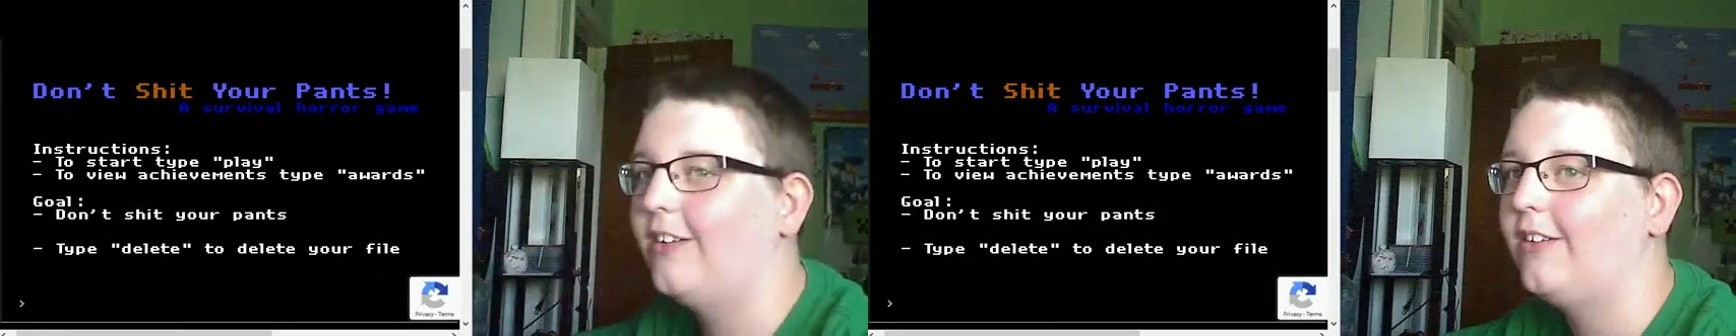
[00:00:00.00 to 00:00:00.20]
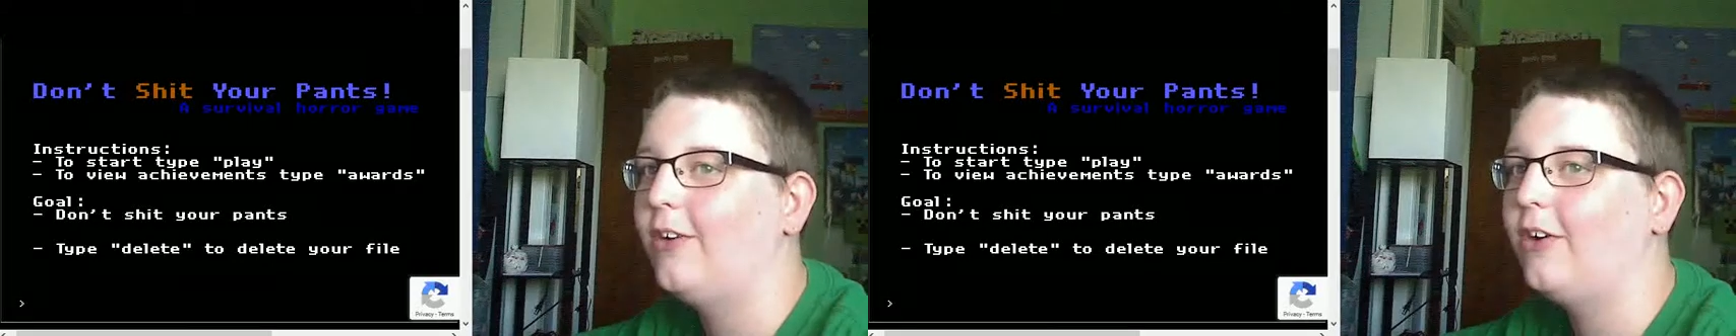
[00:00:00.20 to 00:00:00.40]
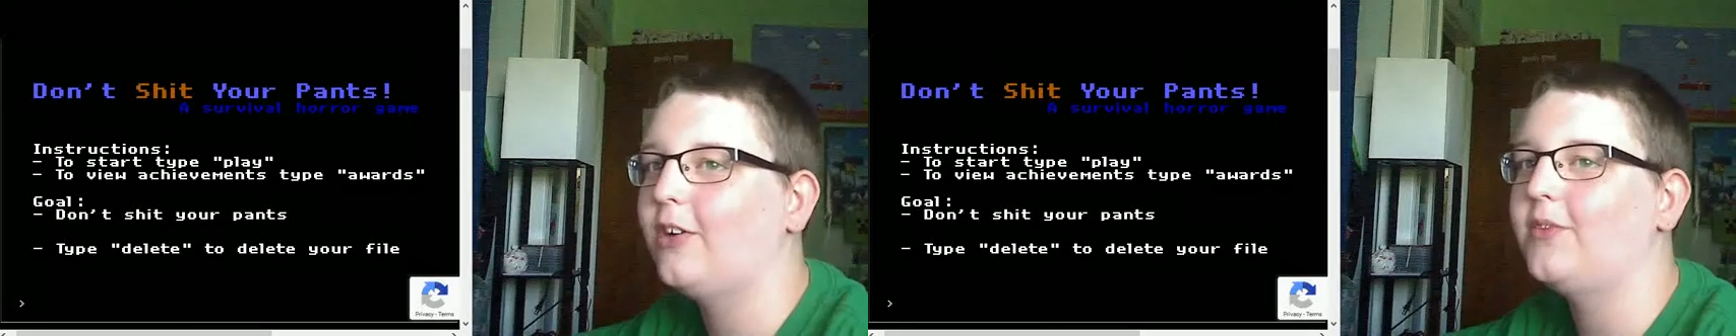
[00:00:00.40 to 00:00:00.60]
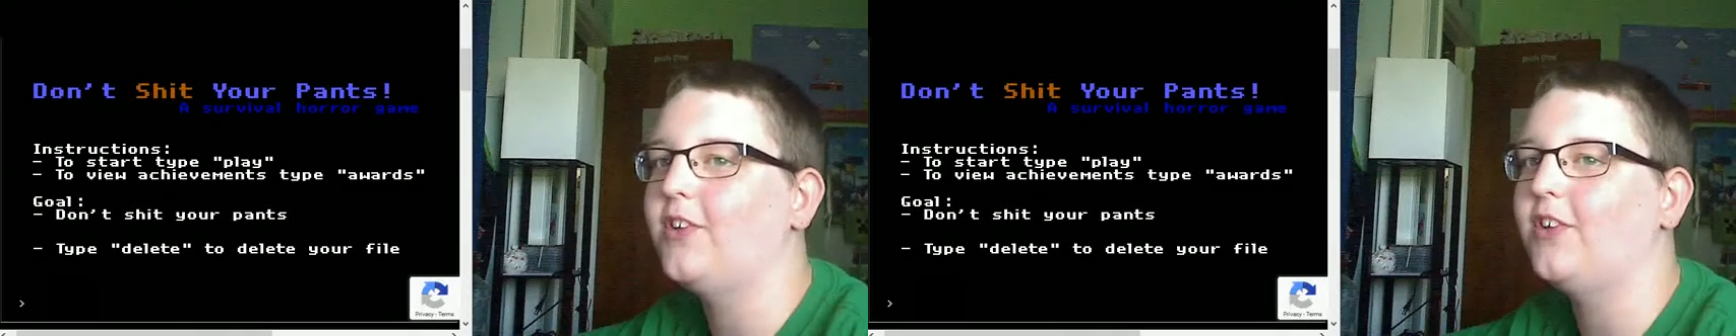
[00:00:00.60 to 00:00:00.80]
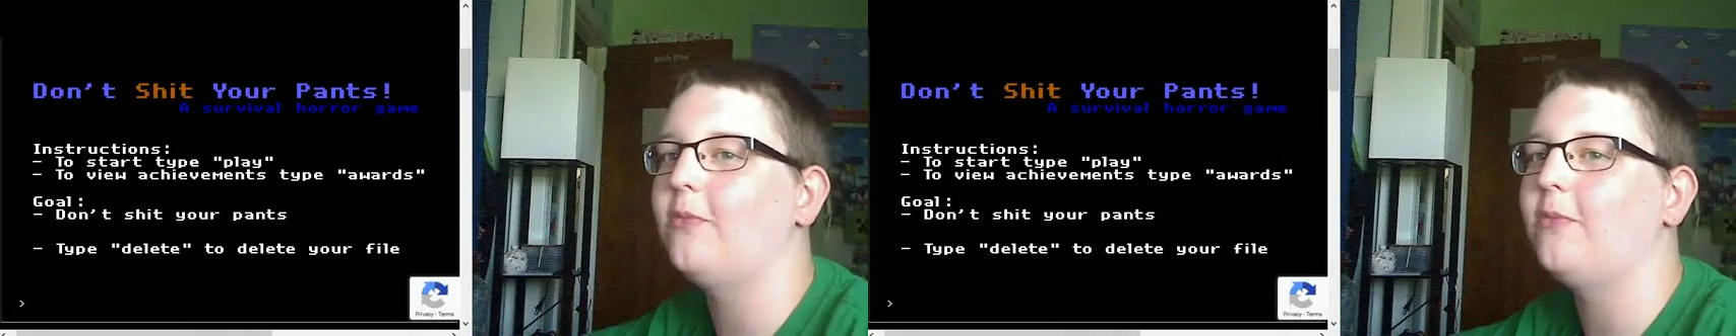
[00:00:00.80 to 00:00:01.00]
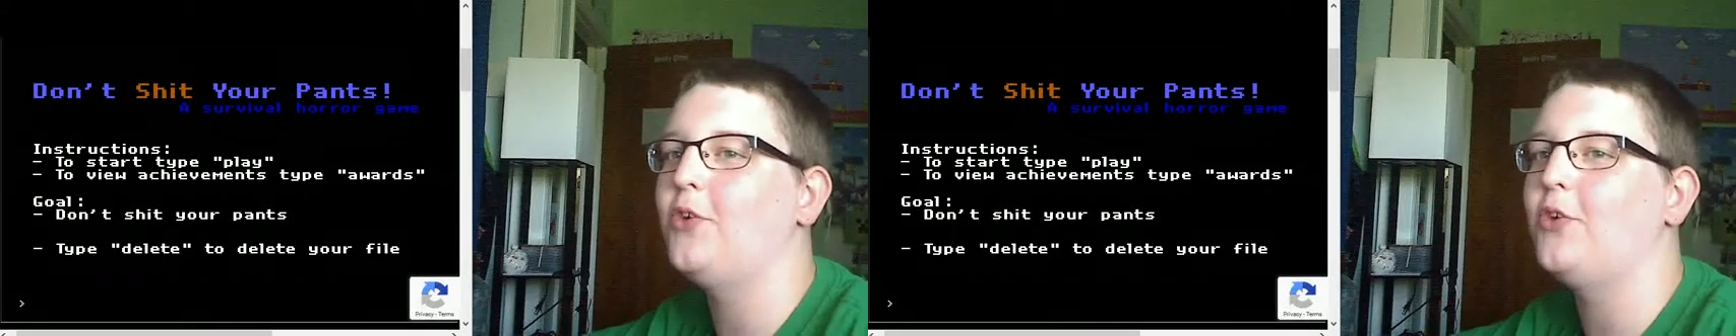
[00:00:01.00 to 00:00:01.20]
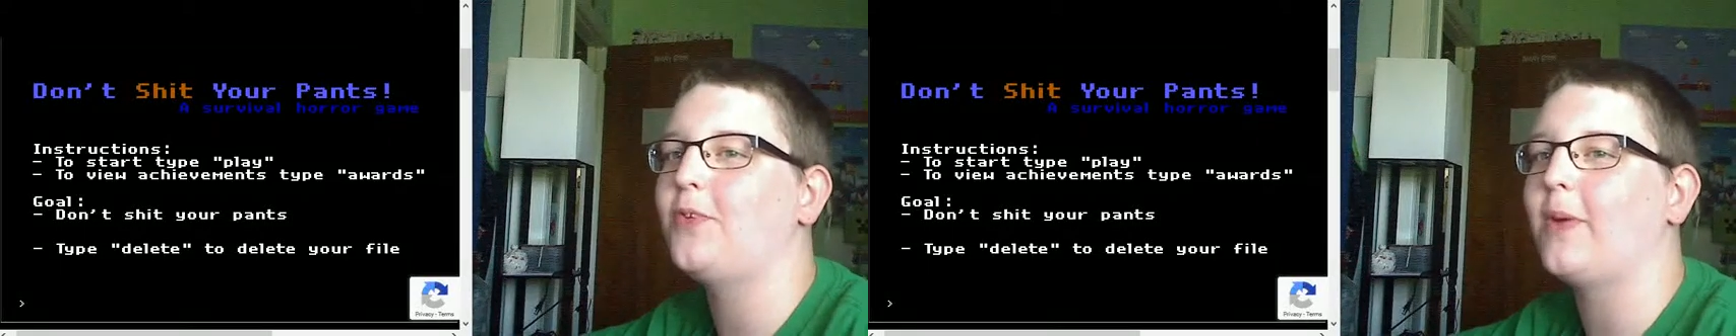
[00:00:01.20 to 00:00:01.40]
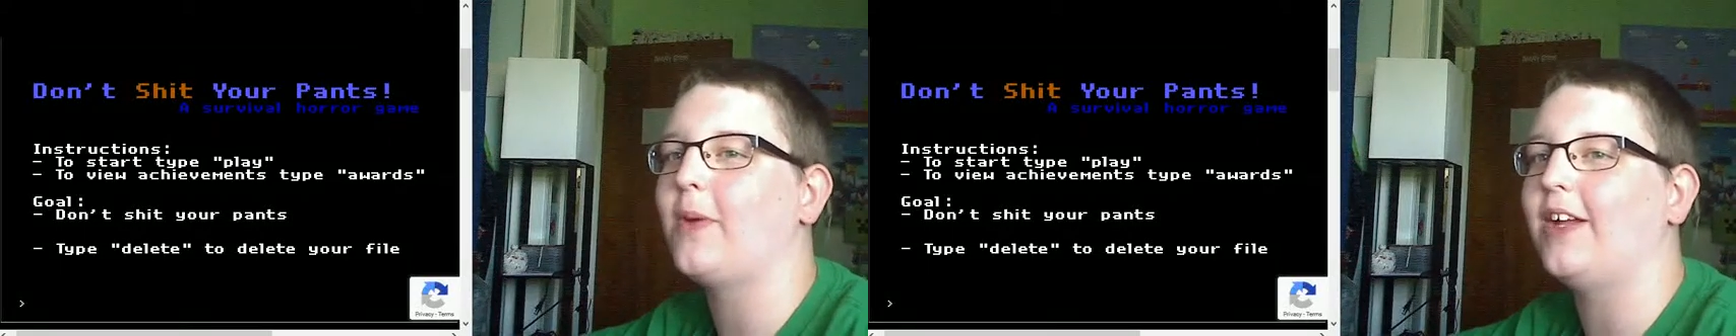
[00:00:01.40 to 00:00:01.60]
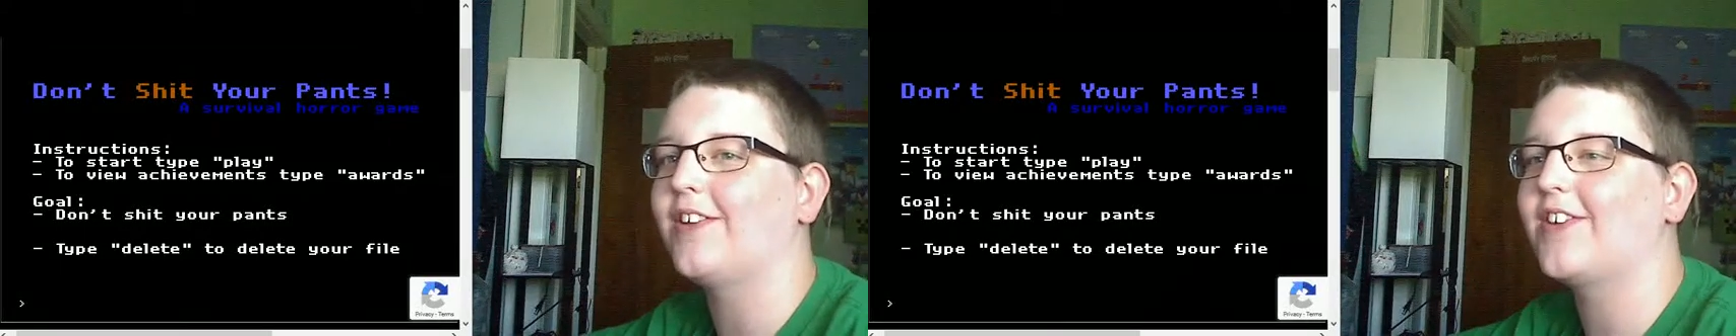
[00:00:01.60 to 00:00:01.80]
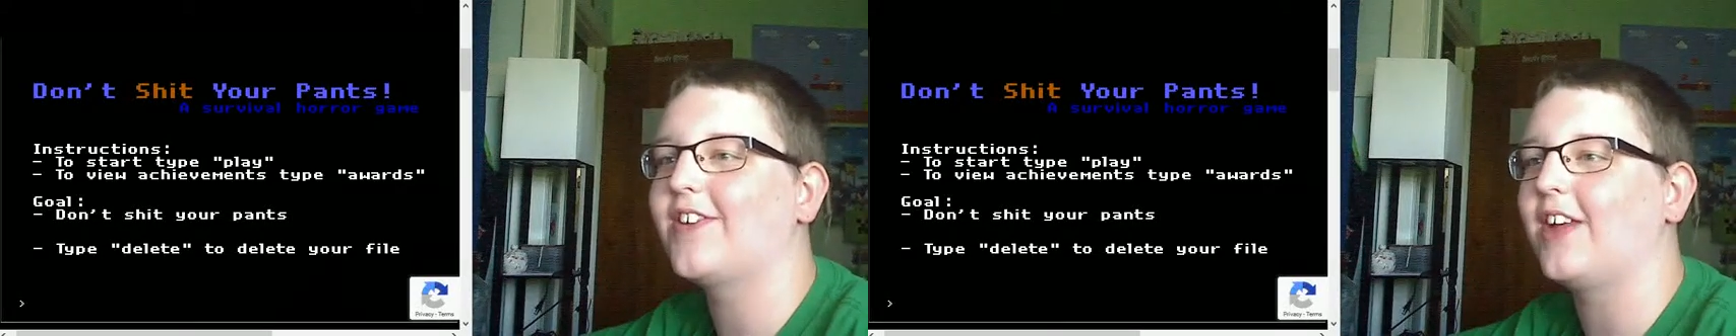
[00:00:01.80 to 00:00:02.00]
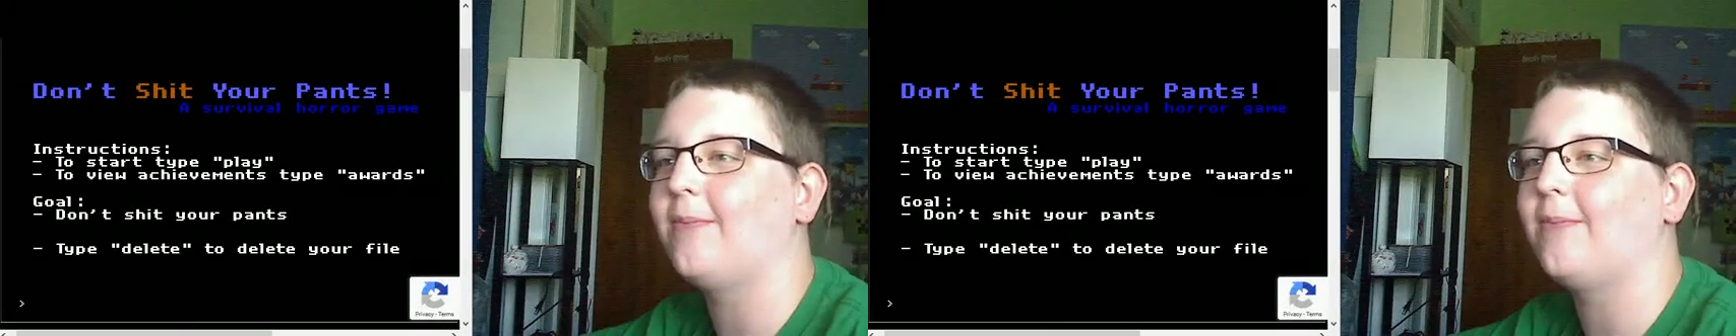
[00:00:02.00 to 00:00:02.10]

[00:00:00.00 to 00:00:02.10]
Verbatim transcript: Welcome to Don't Poop Your Pants.